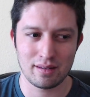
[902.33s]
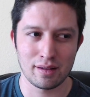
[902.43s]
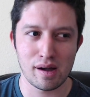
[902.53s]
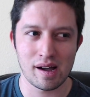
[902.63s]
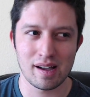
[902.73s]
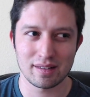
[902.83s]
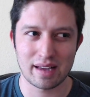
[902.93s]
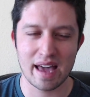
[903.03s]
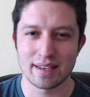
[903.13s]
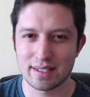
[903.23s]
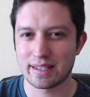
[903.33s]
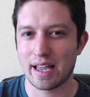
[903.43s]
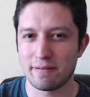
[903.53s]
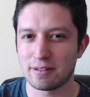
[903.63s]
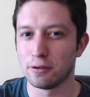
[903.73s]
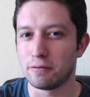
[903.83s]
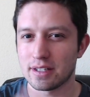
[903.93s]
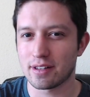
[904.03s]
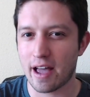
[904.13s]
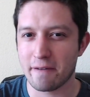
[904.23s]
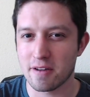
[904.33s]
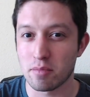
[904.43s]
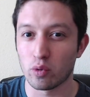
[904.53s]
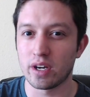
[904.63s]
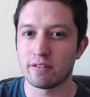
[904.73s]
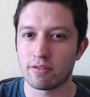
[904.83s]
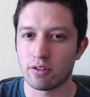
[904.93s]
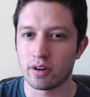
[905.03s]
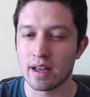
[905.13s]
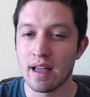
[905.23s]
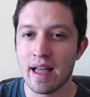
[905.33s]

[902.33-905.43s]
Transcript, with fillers: Law kind of saved Luffy's life in Marineford.